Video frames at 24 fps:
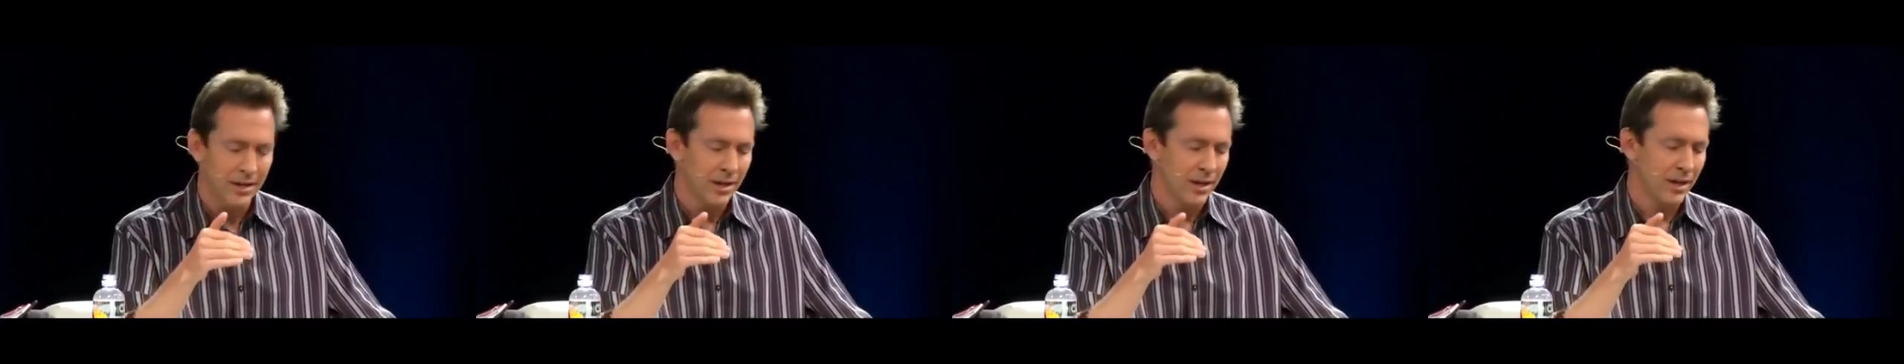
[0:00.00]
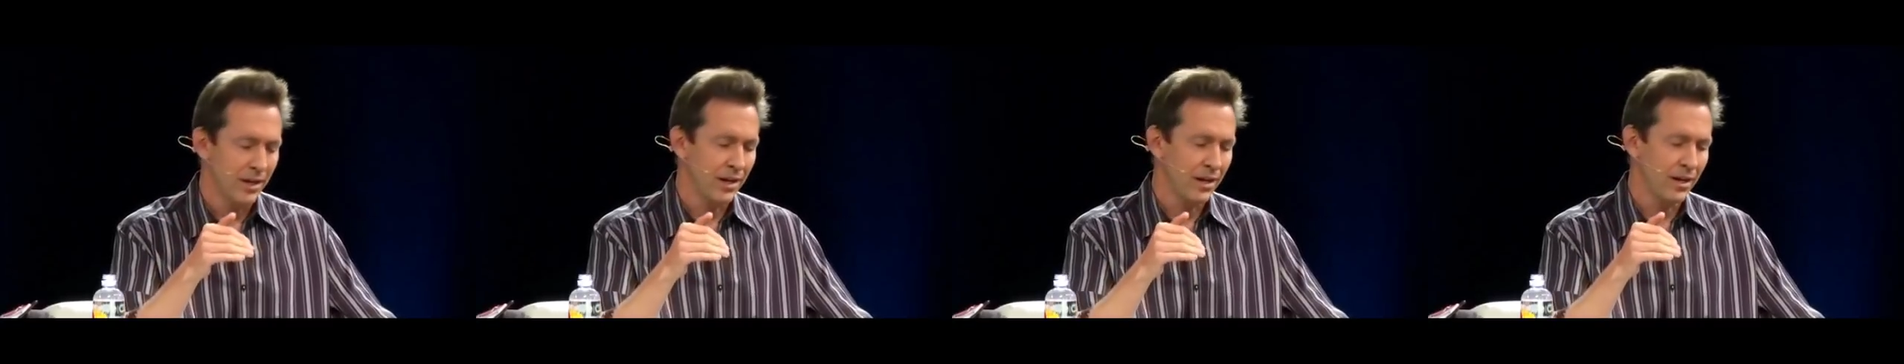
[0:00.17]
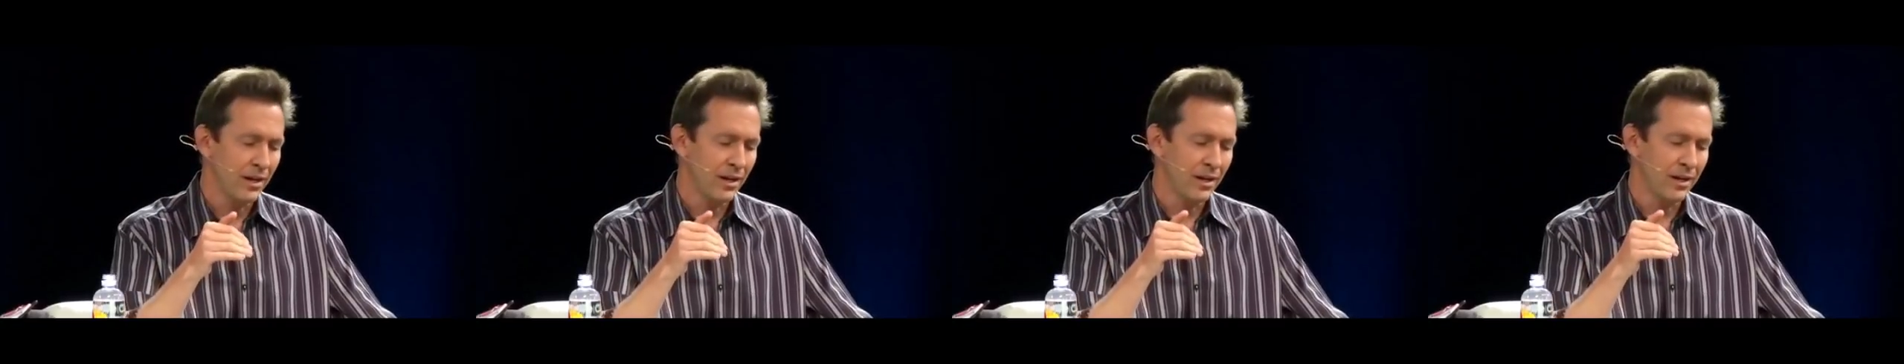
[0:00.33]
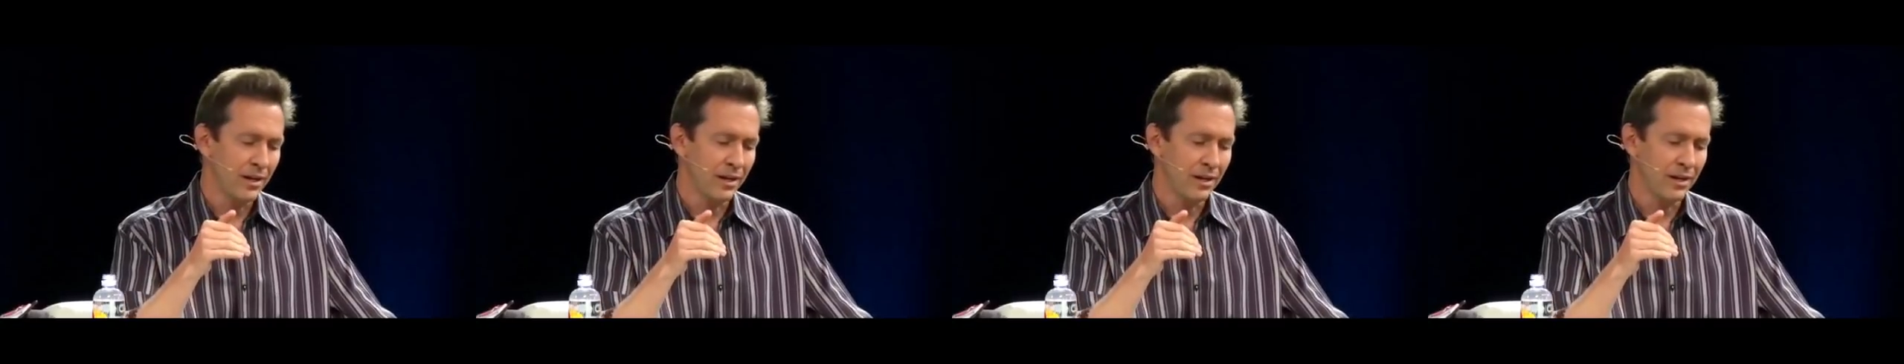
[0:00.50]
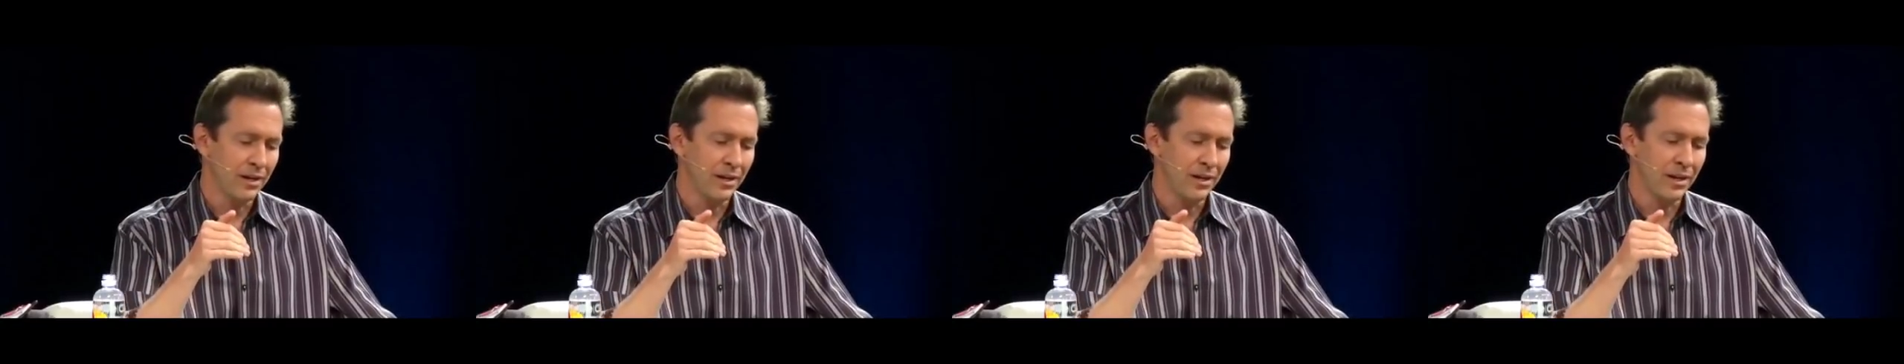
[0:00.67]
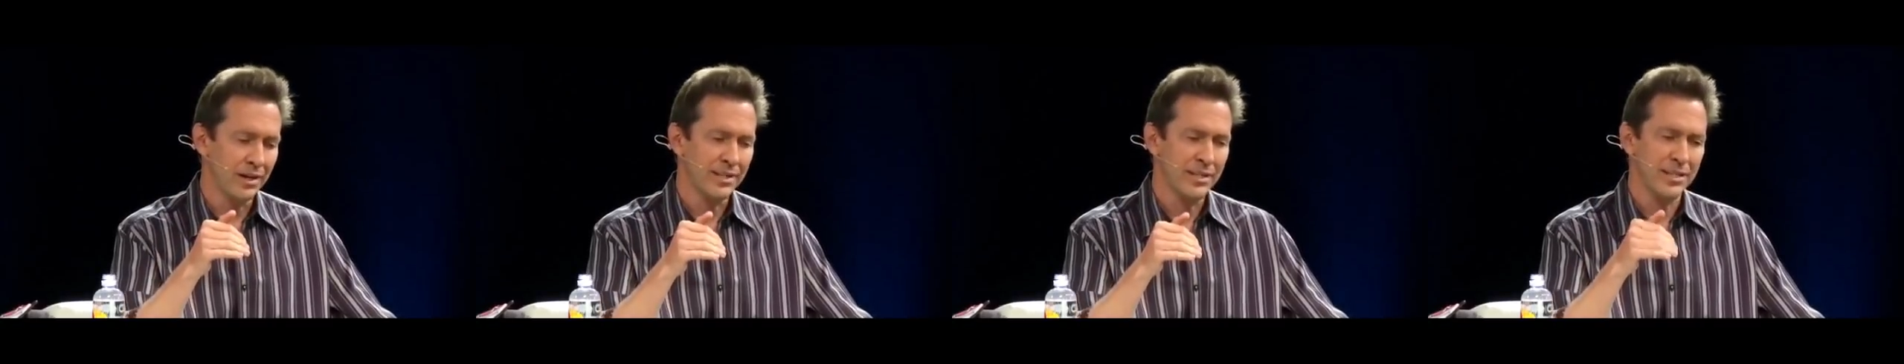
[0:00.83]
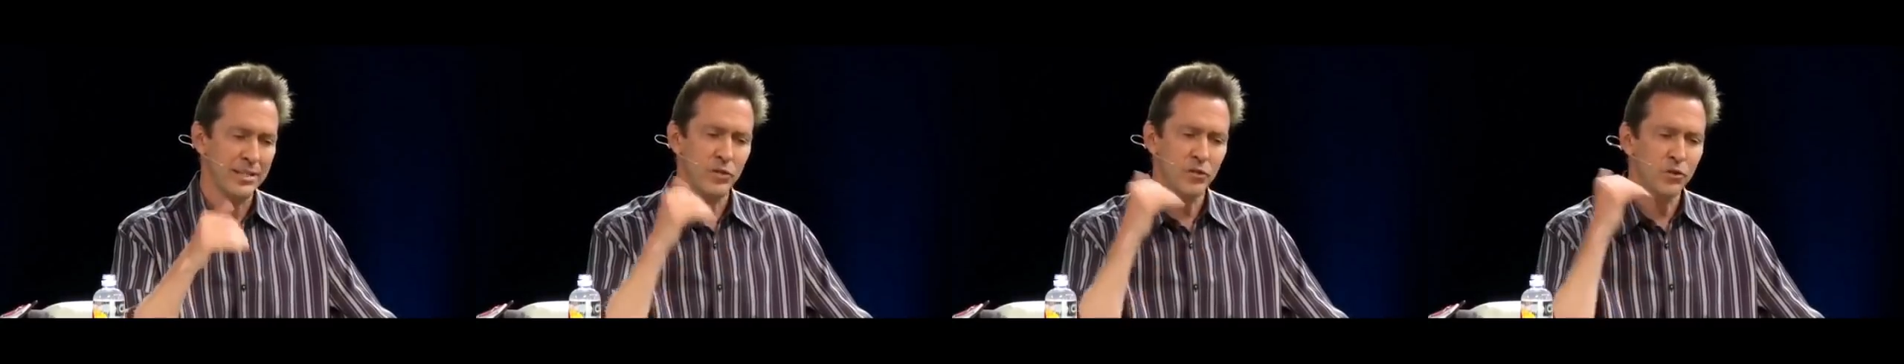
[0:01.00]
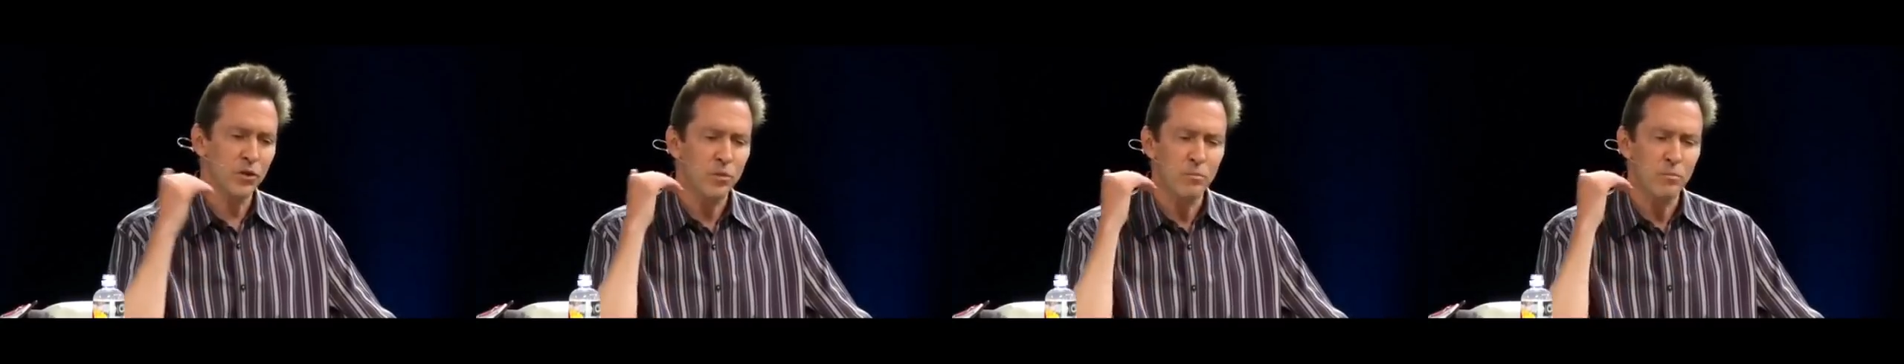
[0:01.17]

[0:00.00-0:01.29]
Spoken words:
I said, you're a